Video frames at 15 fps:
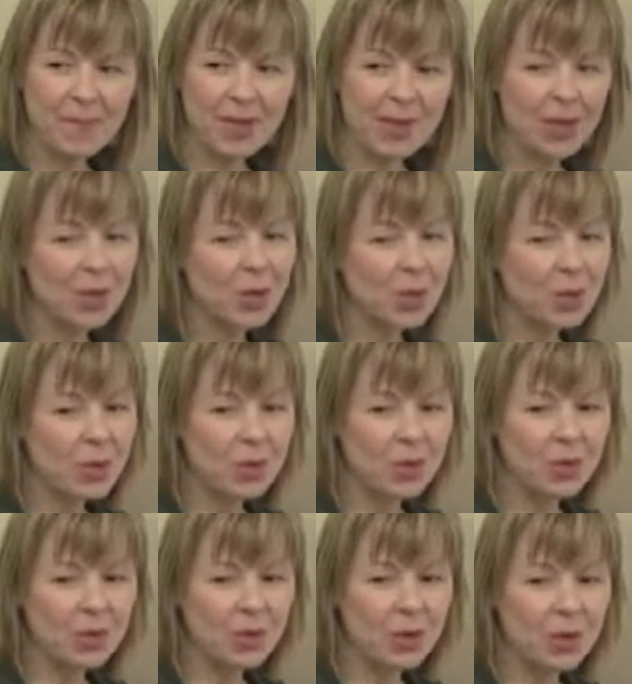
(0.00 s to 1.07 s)

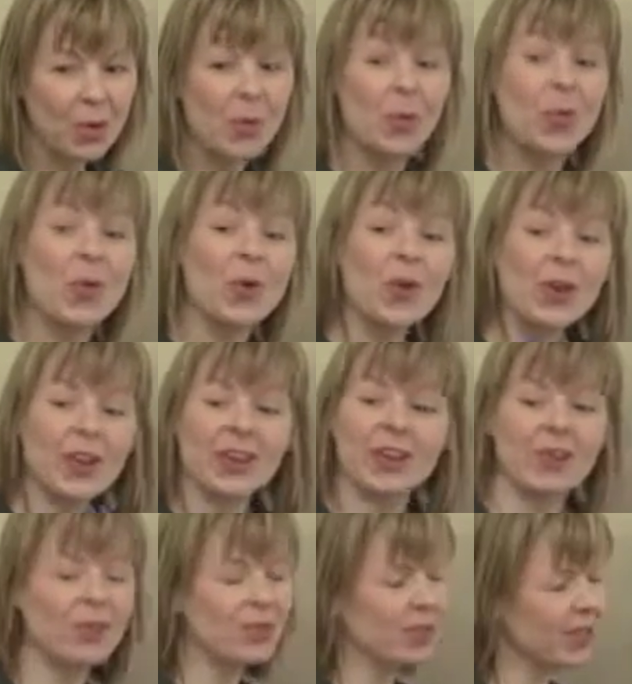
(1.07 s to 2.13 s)
Oh, wore.
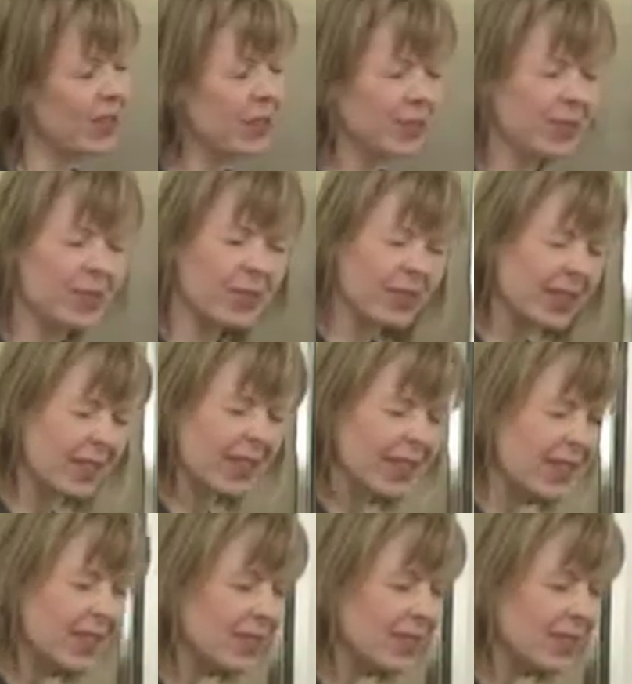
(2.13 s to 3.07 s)
Oh, the girls are thinking